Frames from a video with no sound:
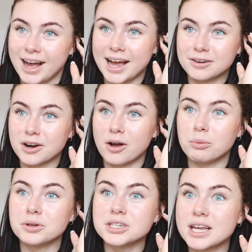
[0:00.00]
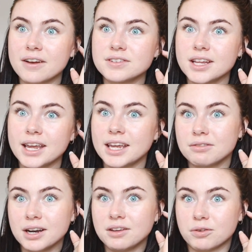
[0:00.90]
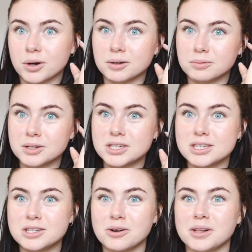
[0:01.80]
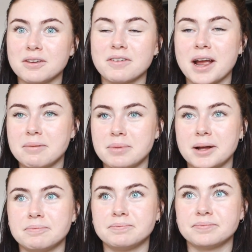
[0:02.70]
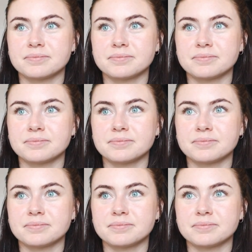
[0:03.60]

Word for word: I don't know, we'll just have to like get ready for, which is totally fine, but